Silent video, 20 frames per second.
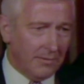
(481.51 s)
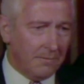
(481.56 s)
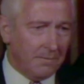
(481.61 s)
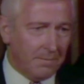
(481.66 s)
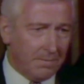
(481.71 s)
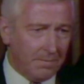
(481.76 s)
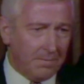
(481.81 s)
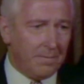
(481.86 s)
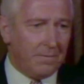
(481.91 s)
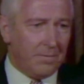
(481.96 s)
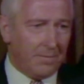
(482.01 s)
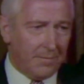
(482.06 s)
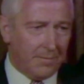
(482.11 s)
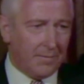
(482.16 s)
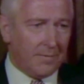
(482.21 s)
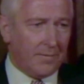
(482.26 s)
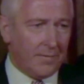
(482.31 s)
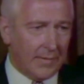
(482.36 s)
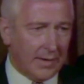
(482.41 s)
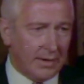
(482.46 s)
And that's a
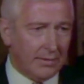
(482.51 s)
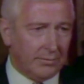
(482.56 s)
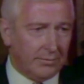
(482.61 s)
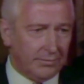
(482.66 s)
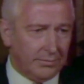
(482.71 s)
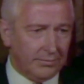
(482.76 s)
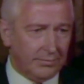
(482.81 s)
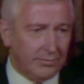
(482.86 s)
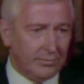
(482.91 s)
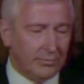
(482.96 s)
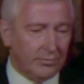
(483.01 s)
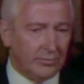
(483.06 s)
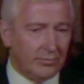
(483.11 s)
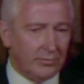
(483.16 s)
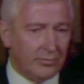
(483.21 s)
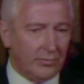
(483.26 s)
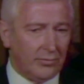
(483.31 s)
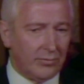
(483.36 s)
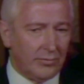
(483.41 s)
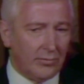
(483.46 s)
politically difficult
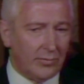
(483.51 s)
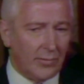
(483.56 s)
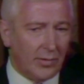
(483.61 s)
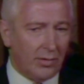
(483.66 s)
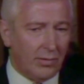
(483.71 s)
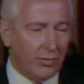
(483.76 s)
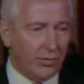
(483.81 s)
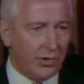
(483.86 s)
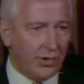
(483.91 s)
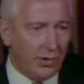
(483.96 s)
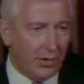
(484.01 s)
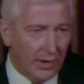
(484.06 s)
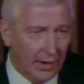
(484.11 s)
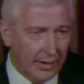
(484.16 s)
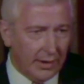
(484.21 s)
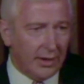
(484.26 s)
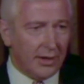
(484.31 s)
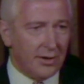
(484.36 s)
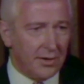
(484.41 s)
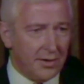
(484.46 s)
situation for the states. Oh, surely
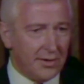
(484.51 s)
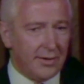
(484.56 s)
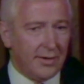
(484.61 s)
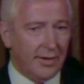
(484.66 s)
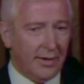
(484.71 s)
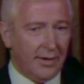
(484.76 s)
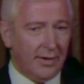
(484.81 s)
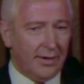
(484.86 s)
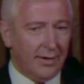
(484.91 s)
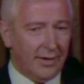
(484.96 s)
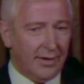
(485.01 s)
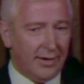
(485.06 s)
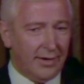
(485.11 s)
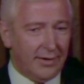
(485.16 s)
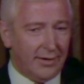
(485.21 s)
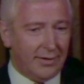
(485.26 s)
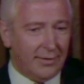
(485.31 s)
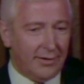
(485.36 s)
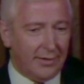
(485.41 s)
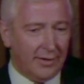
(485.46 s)
it is.
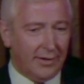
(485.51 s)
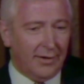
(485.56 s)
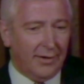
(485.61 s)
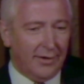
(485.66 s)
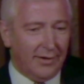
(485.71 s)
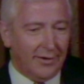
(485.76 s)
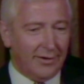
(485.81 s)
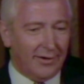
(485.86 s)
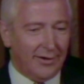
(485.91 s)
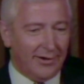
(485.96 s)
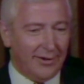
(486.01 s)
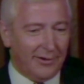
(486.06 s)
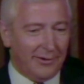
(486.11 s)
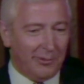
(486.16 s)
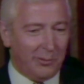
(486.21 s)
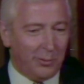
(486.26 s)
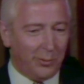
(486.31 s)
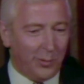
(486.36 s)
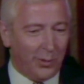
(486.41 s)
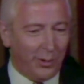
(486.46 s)
The
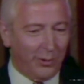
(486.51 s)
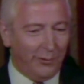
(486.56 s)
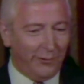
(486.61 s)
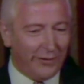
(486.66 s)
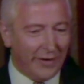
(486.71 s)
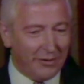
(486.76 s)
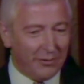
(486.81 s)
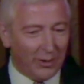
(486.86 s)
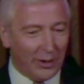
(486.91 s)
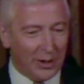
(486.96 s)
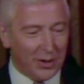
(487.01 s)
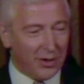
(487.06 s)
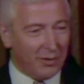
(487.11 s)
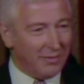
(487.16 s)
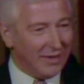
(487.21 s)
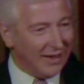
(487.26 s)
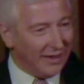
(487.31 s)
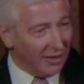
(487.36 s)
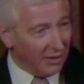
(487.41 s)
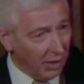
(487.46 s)
new federalism
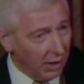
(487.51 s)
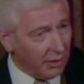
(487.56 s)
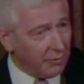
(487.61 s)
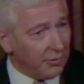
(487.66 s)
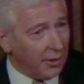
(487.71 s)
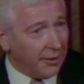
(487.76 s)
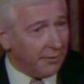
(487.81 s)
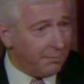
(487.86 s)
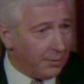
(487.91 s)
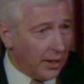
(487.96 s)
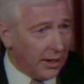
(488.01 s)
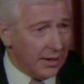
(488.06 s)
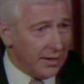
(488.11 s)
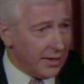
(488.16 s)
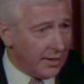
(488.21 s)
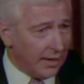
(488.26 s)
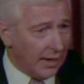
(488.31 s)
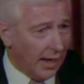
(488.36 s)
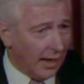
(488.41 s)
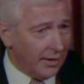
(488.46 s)
in the long run
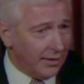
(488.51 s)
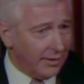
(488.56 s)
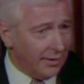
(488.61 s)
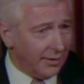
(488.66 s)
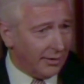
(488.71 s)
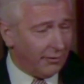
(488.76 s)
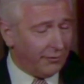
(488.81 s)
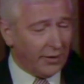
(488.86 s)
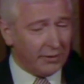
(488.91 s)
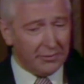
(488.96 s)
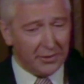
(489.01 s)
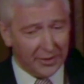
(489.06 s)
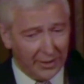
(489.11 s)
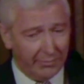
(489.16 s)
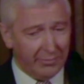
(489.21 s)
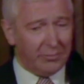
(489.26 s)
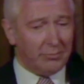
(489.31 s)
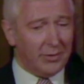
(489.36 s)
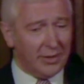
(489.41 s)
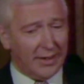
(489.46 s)
implies that the federal
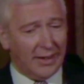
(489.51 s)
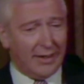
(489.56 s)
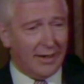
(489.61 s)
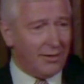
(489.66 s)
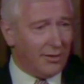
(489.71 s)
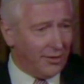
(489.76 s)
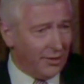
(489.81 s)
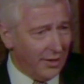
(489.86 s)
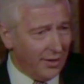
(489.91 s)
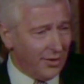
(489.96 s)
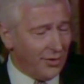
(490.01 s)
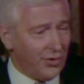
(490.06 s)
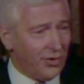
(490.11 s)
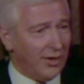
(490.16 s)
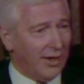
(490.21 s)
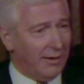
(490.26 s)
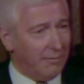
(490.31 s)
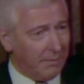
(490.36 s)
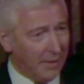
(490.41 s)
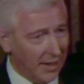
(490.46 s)
government will get out of things
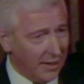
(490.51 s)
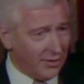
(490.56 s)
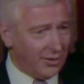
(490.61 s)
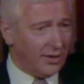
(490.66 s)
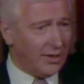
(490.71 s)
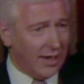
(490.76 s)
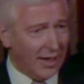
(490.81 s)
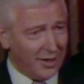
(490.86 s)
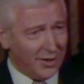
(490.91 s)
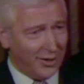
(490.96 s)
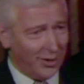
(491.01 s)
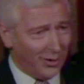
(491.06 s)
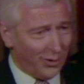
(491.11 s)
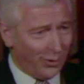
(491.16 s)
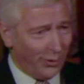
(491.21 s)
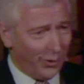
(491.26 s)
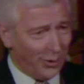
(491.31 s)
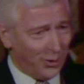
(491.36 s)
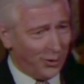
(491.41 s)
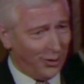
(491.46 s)
and pass a taxing
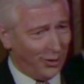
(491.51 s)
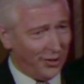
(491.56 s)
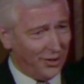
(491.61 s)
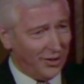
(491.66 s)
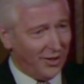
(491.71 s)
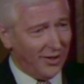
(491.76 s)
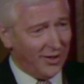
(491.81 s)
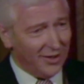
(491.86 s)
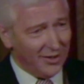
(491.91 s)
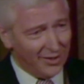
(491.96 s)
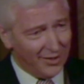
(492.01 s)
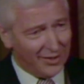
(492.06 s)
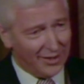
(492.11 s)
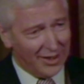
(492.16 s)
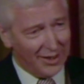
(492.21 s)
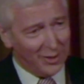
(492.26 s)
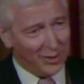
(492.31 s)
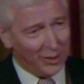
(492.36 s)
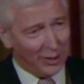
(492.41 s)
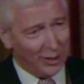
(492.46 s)
source to the
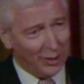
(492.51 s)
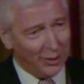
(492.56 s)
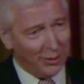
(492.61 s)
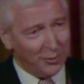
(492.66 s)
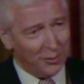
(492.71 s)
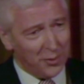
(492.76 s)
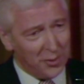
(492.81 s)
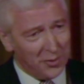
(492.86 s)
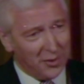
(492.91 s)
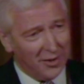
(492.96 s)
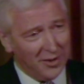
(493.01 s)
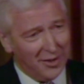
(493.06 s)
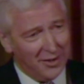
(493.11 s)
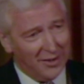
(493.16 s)
states to use.